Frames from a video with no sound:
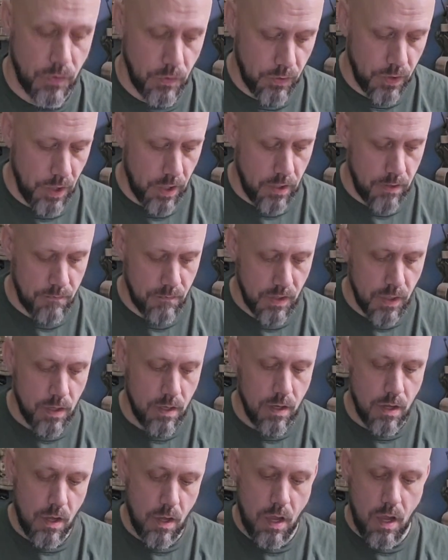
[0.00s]
Okay.
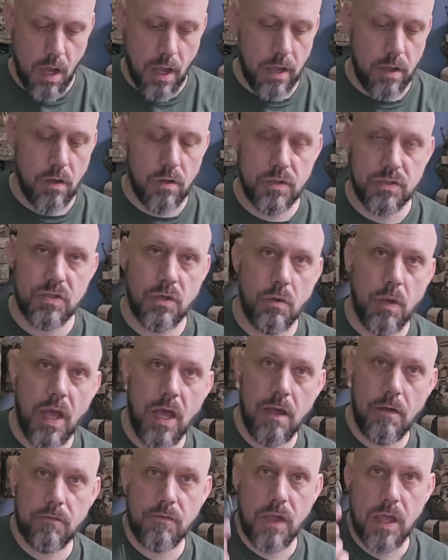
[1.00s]
I also
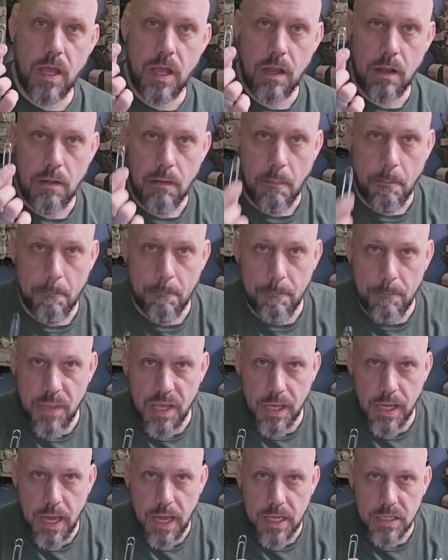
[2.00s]
have a
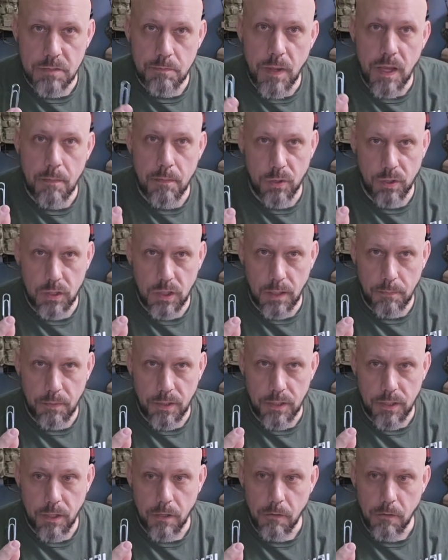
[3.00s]
big ass paper clip in